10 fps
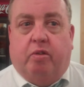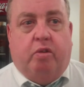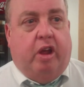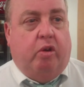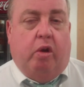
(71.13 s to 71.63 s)

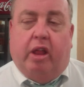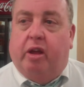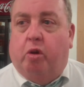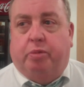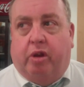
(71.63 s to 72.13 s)
Right. Well,
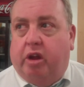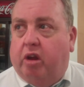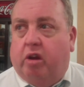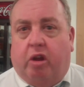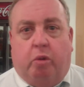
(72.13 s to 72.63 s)
I hope they're
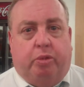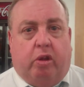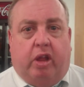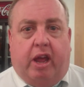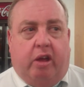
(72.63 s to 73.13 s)
here, and I hope
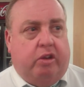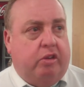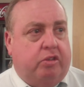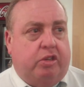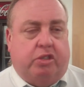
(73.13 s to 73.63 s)
they're
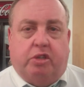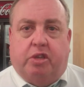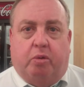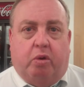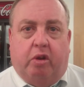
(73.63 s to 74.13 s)
loud, just
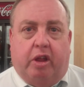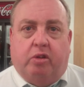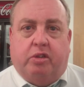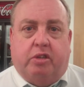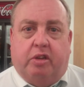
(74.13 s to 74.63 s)
as they were in
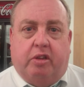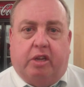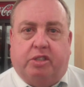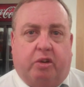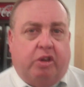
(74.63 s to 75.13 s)

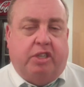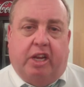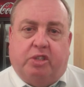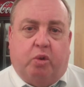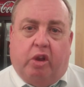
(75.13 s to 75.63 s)
that series
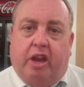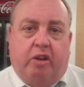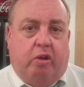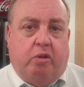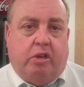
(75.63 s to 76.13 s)
against
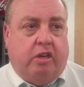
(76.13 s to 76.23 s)
Orlando.